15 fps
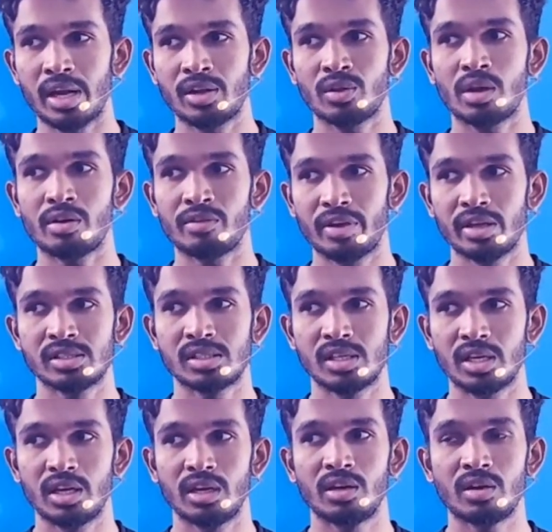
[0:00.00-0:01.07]
are wasting in
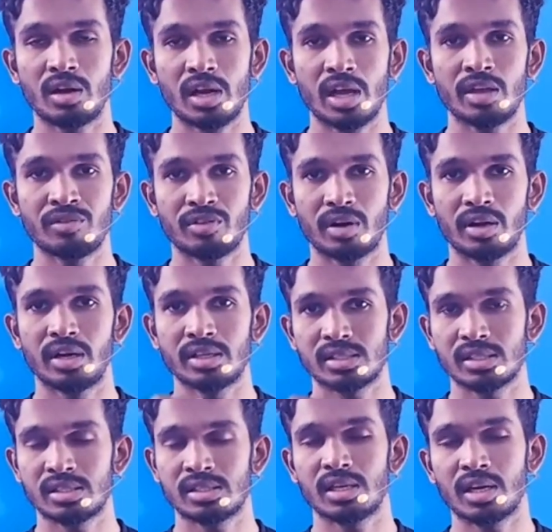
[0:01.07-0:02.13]
your life
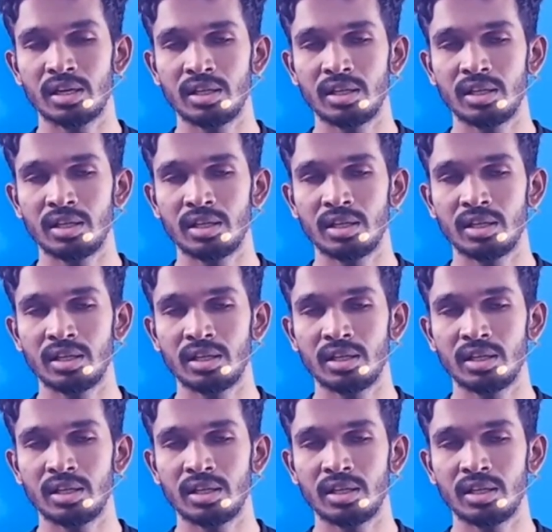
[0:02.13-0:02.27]
unnecessarily,